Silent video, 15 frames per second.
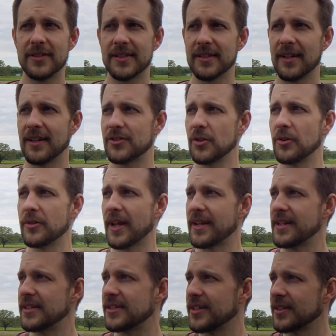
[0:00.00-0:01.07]
uh Pseudo
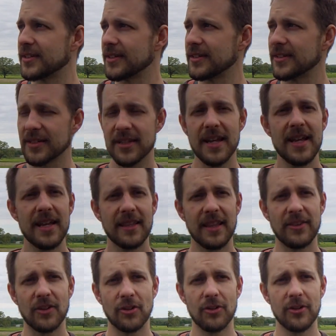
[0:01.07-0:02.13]
Dionysius says
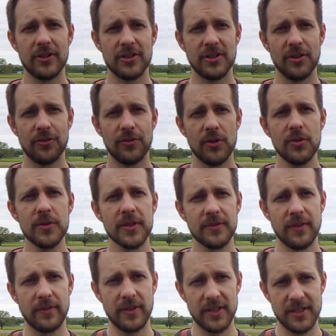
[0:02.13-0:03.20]
that the good is
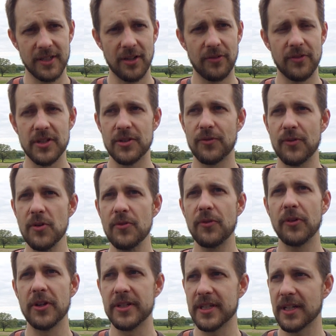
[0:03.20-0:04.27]
diffusive of itself, this
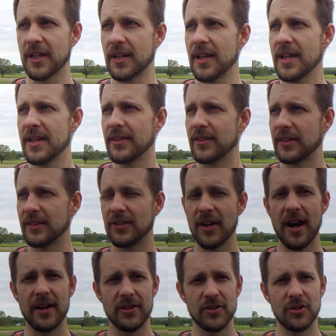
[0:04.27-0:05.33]
fruitfulness
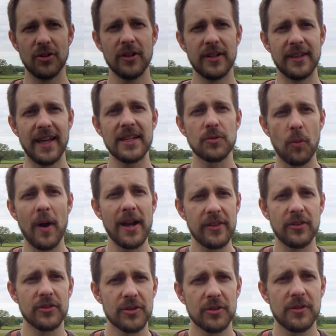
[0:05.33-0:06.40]
God is good, and that's why
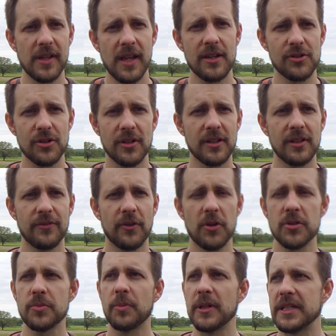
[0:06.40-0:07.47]
there's creation in the
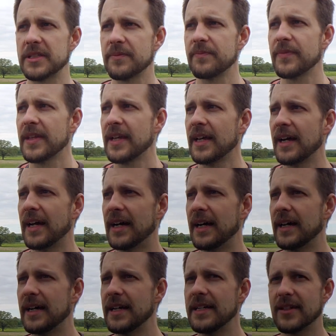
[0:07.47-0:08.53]
first place.
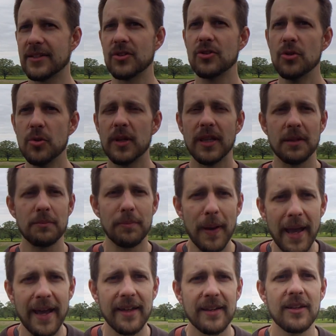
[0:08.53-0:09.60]
Uh, he doesn't do anything
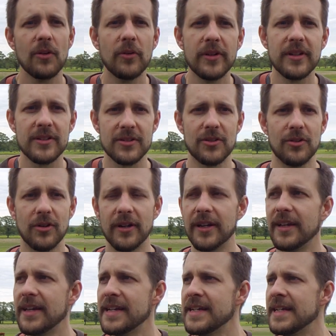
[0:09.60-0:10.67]
bad, He only does good.
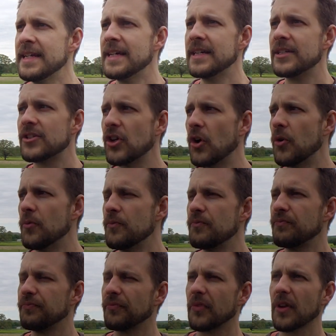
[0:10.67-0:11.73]
So,
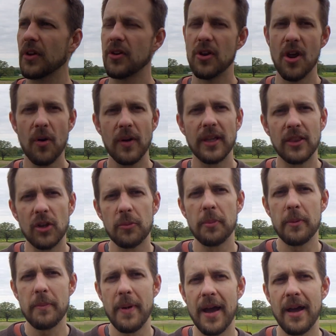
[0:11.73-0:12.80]
knowing a little
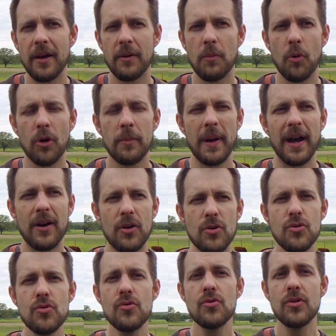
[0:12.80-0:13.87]
bit more about
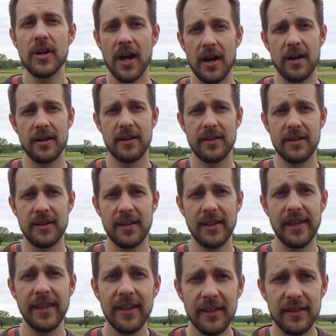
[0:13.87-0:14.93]
who God
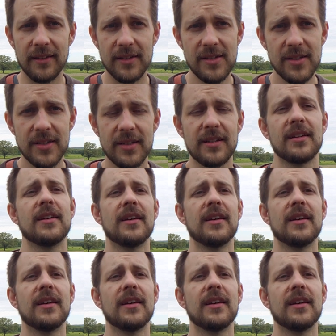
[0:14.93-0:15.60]
is,